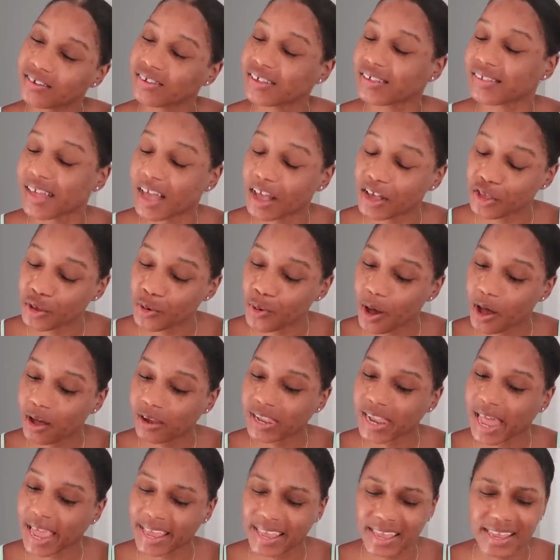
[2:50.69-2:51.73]
just how you all
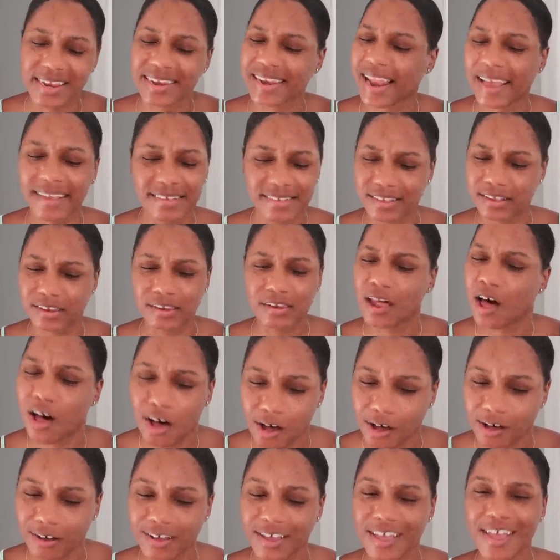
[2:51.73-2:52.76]
like it, nice and
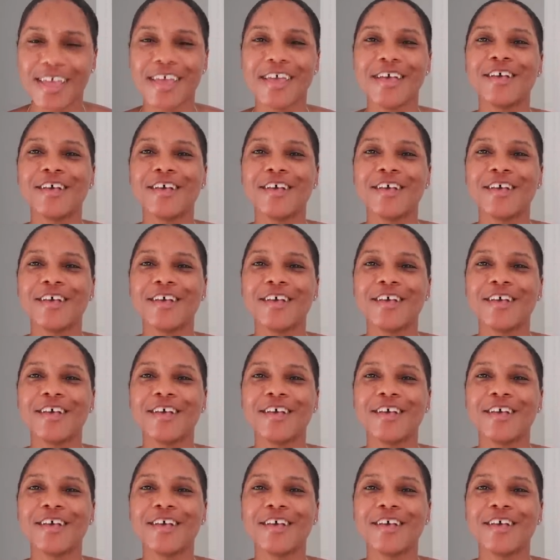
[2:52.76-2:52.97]
long.